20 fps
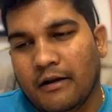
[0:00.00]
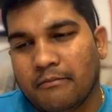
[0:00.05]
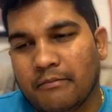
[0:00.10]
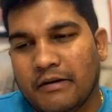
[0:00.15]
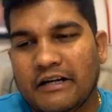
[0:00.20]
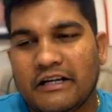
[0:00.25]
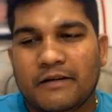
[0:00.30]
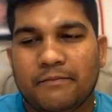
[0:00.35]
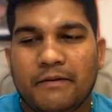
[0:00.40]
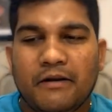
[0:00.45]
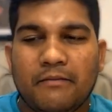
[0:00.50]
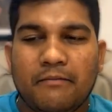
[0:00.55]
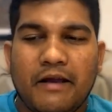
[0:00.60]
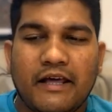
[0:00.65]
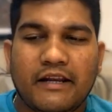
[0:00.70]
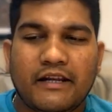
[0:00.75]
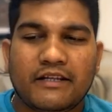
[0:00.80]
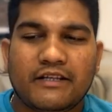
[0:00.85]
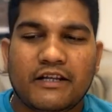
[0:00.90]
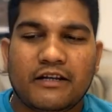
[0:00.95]
Multiple
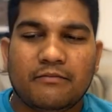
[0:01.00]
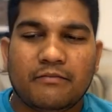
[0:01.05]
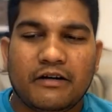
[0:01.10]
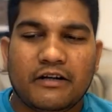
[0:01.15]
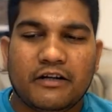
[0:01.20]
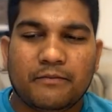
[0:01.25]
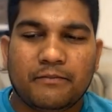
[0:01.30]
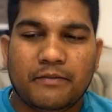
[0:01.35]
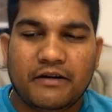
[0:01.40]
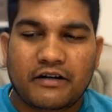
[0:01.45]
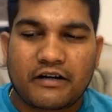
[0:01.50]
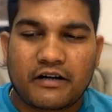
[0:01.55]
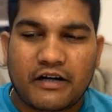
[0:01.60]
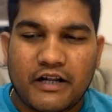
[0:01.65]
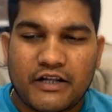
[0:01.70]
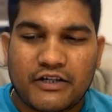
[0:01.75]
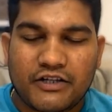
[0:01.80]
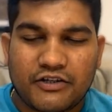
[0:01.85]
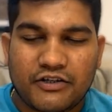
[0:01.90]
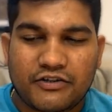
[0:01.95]
marriage and multiple
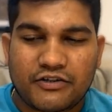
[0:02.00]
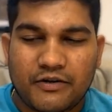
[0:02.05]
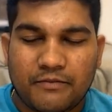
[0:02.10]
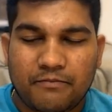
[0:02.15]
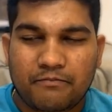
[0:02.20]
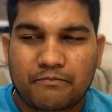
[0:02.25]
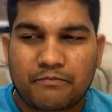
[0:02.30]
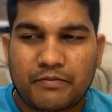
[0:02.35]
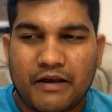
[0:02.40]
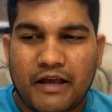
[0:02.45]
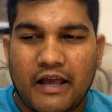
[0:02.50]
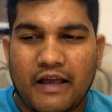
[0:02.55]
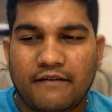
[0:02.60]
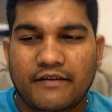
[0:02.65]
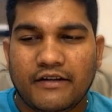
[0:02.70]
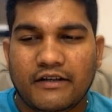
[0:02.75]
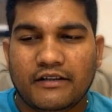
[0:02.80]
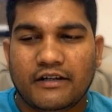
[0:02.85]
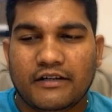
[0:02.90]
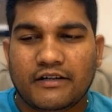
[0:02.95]
relationship,
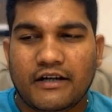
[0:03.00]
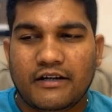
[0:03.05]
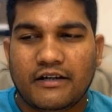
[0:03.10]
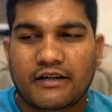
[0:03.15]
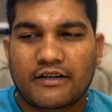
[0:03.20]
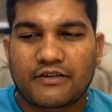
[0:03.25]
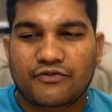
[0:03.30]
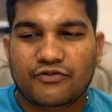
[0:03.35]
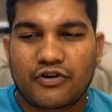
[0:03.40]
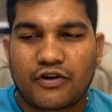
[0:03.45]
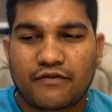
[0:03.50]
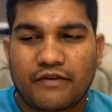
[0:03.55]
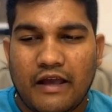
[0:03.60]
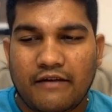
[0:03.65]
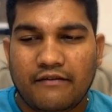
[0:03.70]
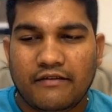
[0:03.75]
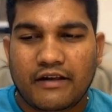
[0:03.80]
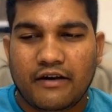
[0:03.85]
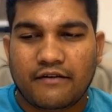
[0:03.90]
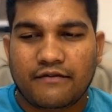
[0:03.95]
having the tendency of
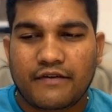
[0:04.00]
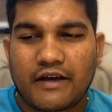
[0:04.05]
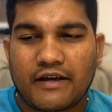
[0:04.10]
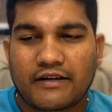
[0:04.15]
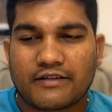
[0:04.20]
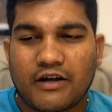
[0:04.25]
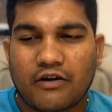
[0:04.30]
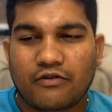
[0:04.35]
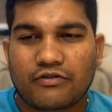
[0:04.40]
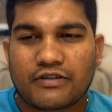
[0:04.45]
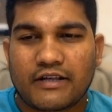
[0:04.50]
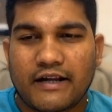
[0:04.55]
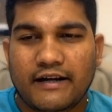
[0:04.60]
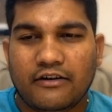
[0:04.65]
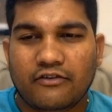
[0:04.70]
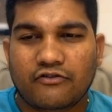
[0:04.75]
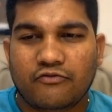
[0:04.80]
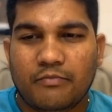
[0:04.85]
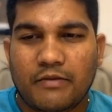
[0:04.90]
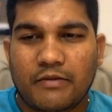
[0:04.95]
having affairs
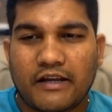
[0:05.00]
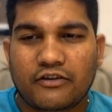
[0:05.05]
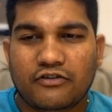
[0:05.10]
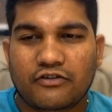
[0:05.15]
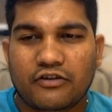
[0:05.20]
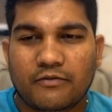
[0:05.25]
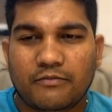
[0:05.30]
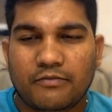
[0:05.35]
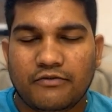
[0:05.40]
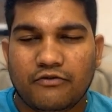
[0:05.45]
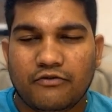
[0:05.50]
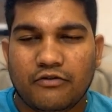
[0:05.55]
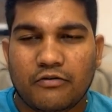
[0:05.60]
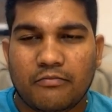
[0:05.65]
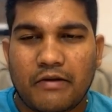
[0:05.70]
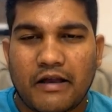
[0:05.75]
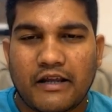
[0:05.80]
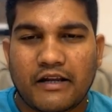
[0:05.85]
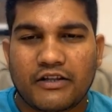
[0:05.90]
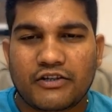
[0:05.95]
outside of marriage or before
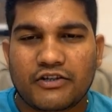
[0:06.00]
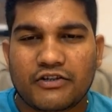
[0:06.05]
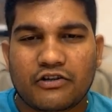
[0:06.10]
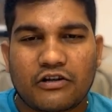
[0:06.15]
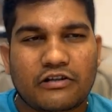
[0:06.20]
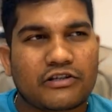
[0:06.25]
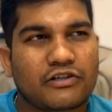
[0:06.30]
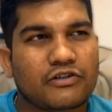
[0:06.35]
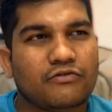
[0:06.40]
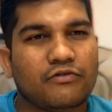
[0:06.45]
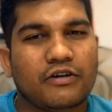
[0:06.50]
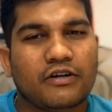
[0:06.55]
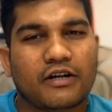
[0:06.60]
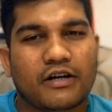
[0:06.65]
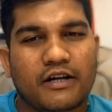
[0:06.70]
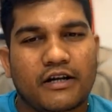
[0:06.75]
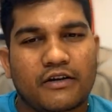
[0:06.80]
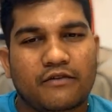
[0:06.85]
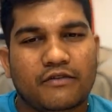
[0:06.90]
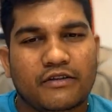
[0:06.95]
marriage is also a
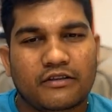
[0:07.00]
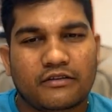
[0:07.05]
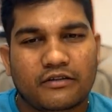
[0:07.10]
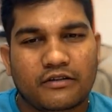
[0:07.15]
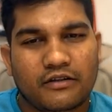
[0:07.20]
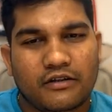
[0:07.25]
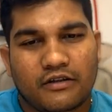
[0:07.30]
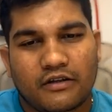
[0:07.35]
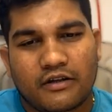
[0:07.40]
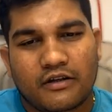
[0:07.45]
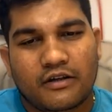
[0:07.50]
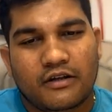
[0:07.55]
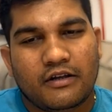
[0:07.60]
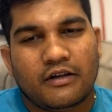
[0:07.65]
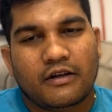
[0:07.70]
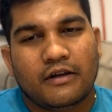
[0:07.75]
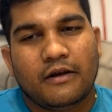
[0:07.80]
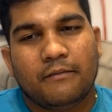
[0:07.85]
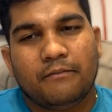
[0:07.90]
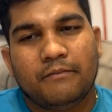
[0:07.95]
trait with
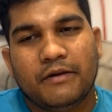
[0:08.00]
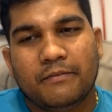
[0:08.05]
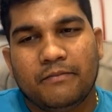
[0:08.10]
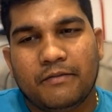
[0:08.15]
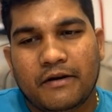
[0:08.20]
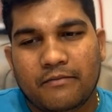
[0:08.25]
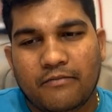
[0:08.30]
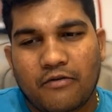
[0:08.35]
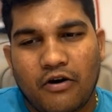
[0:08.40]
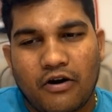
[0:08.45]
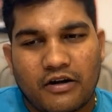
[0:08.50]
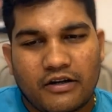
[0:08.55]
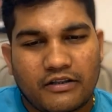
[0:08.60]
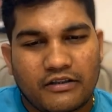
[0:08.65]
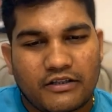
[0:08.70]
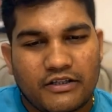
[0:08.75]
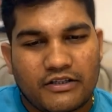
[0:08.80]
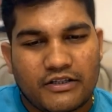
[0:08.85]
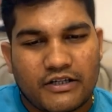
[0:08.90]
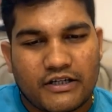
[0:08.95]
people born
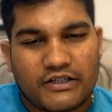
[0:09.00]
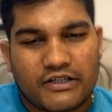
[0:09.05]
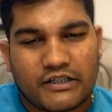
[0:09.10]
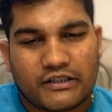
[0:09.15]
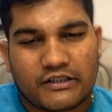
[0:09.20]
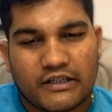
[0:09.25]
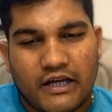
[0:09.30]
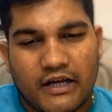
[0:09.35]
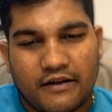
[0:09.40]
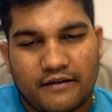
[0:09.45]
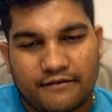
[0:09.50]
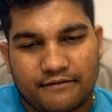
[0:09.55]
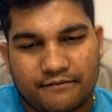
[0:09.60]
in this nakshatra.